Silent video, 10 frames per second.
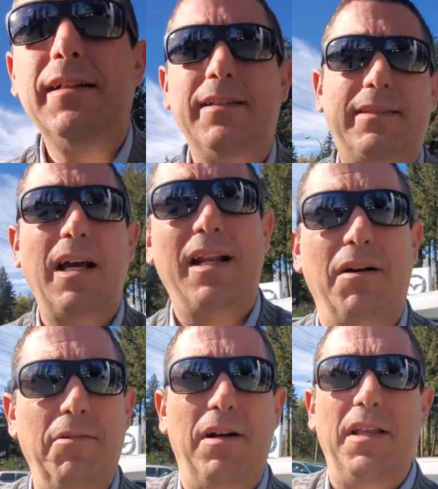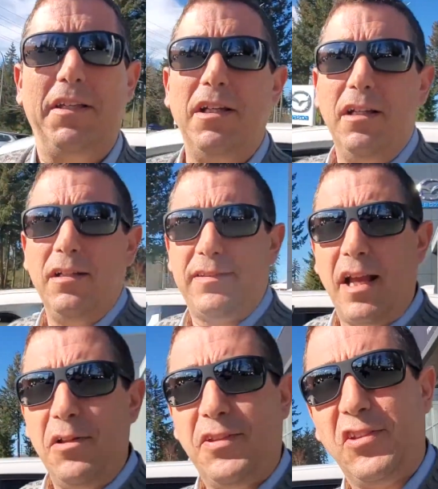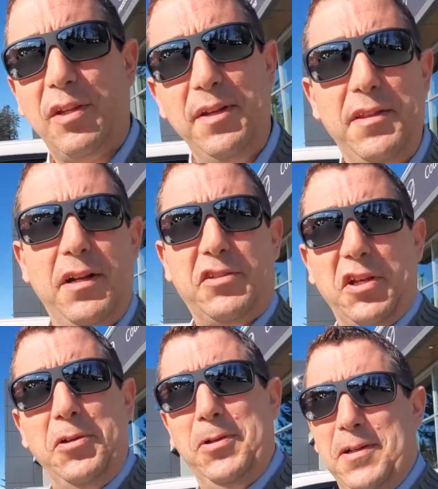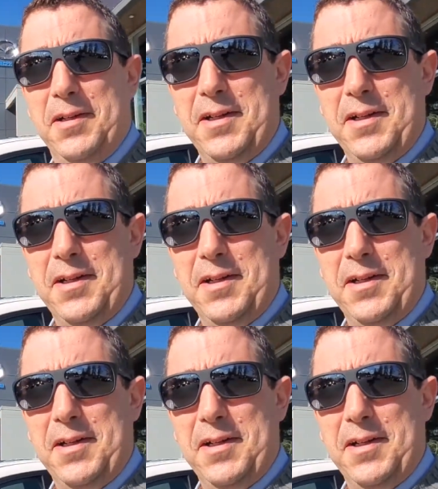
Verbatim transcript: It's got a really good little sound system in there too.